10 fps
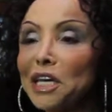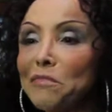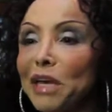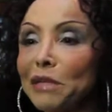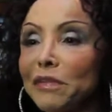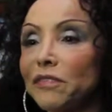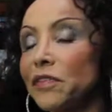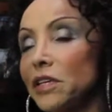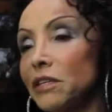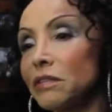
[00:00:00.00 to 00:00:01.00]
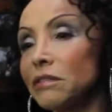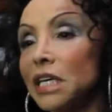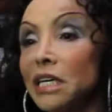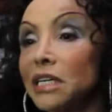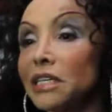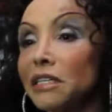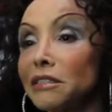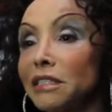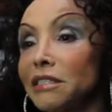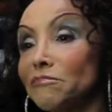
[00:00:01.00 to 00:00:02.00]
he made me feel
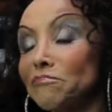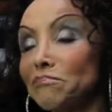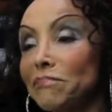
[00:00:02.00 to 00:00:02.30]
young, and